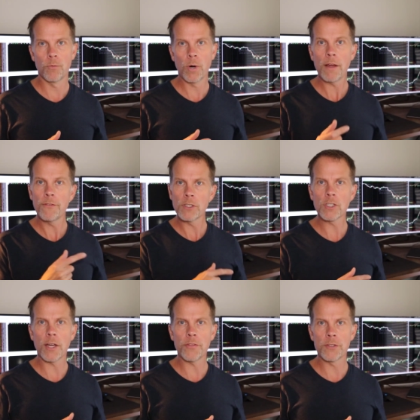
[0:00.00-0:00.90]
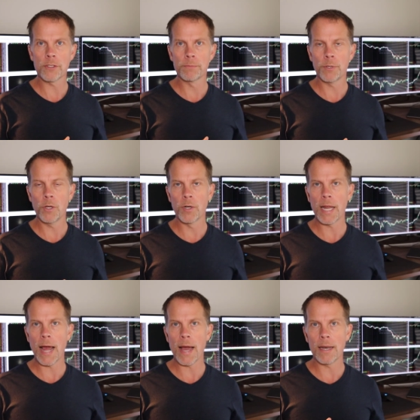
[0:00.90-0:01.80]
When I first got this computer
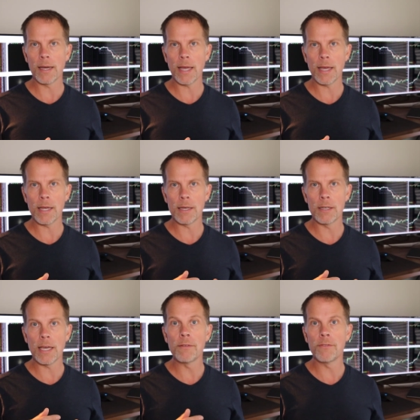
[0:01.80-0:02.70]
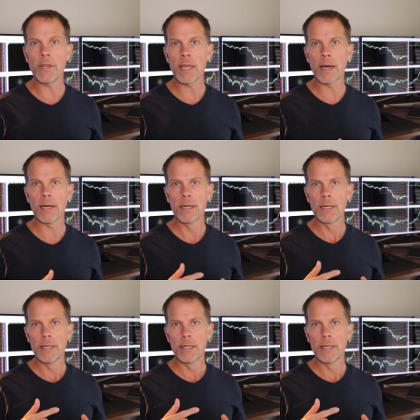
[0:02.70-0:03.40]
it had a NVIDIA